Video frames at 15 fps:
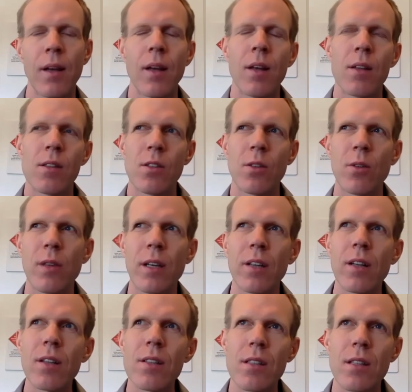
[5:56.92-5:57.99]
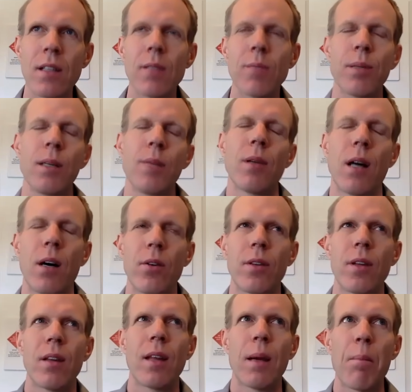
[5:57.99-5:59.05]
So there are still people out
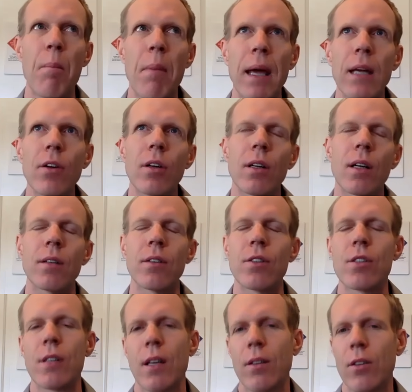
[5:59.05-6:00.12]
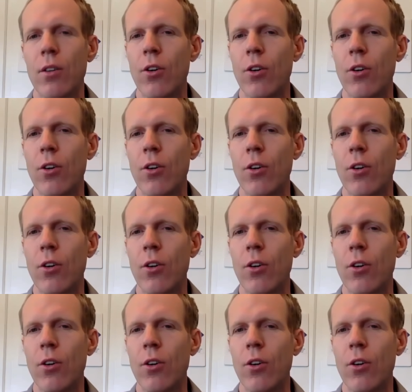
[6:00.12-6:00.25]
there that may not understand the